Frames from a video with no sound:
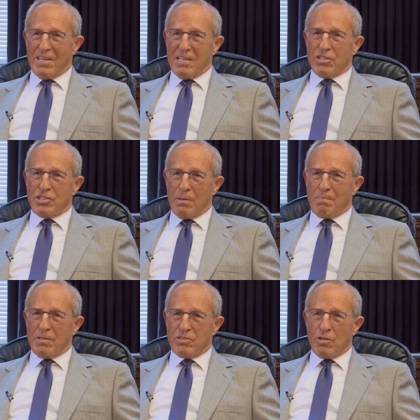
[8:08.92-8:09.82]

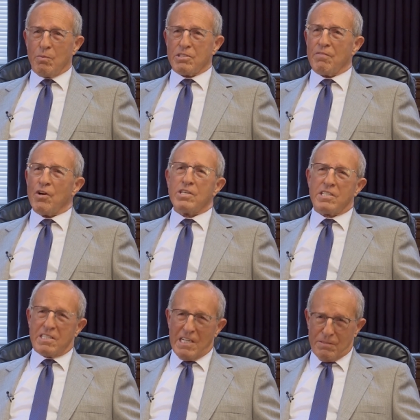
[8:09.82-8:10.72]
leadership, and so it was a very
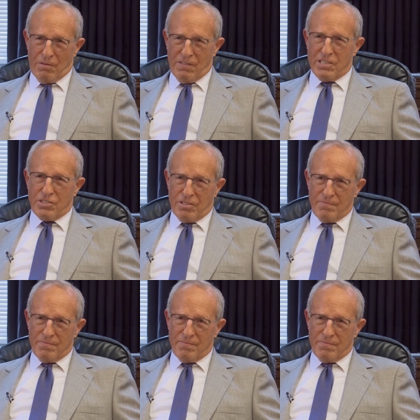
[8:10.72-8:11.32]
successful venture.